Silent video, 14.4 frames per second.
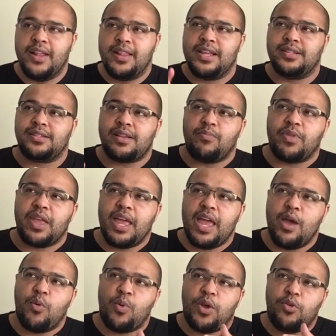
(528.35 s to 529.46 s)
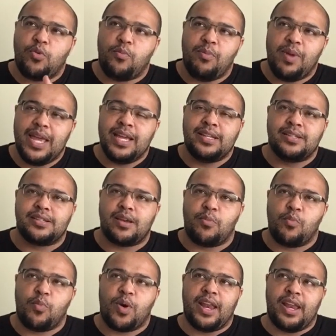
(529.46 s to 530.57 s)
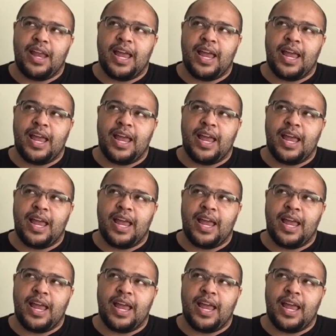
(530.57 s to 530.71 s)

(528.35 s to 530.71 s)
There's something here where you're meeting someone